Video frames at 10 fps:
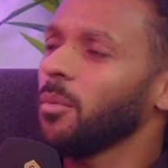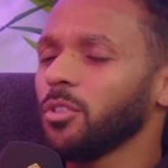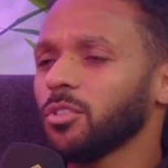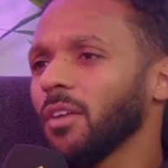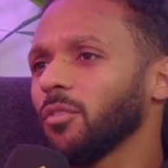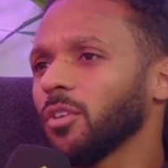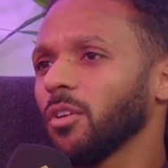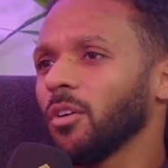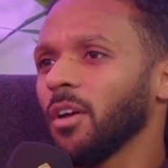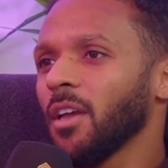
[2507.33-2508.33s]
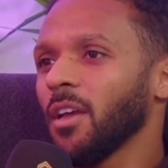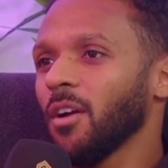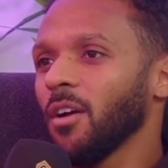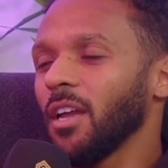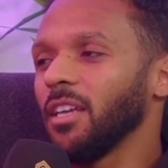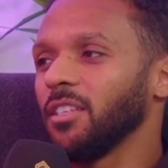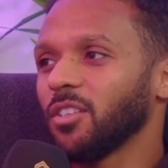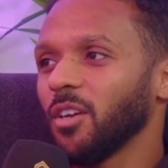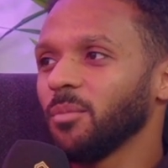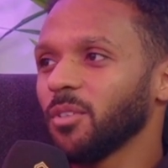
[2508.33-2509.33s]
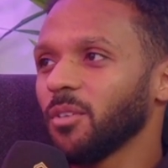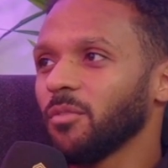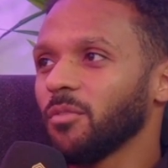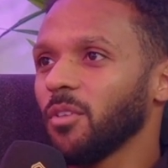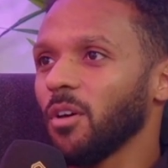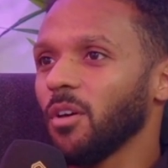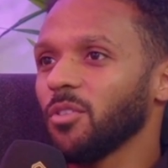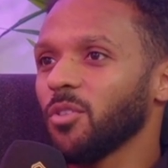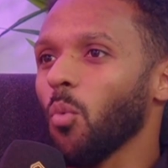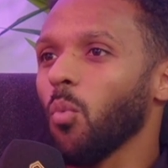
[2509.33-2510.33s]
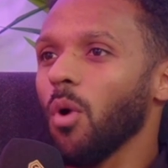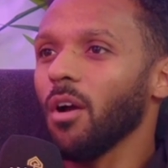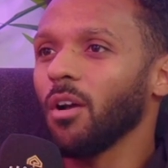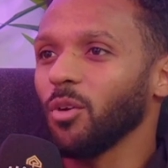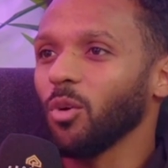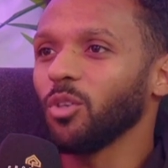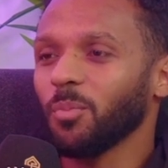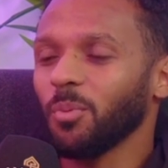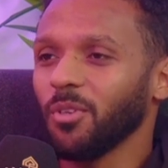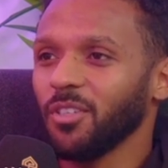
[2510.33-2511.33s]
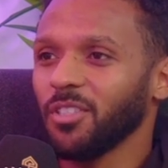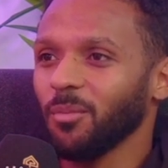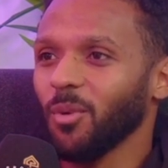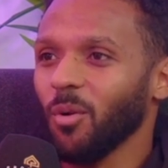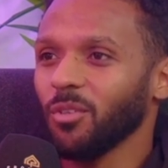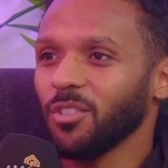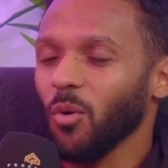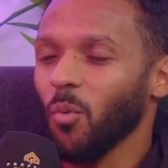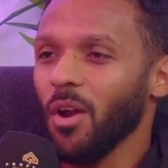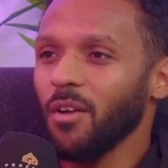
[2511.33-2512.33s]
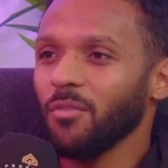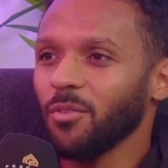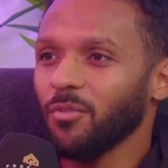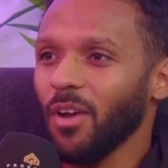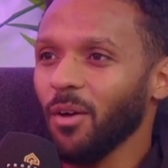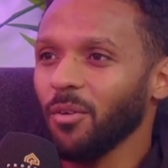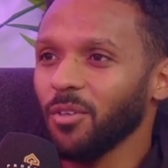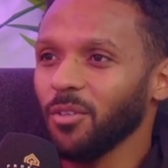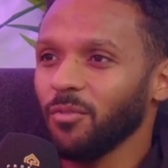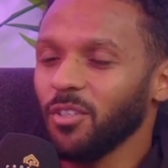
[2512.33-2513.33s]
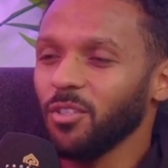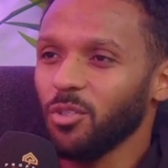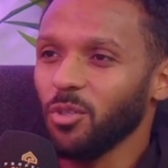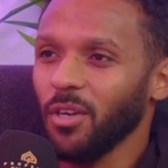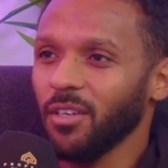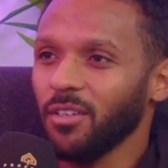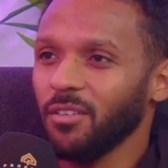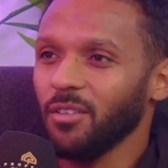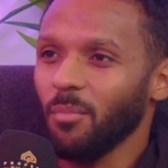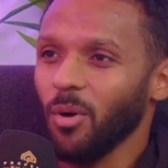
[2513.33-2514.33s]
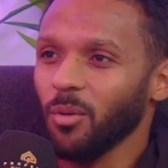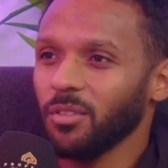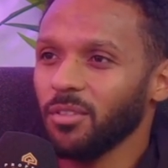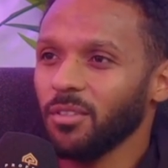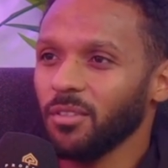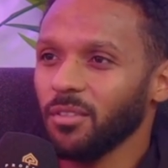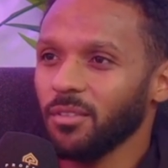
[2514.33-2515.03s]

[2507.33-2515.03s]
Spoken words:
who's traveled a lot, in terms of the work and entrepreneurship culture, where have you found that you've enjoyed the most?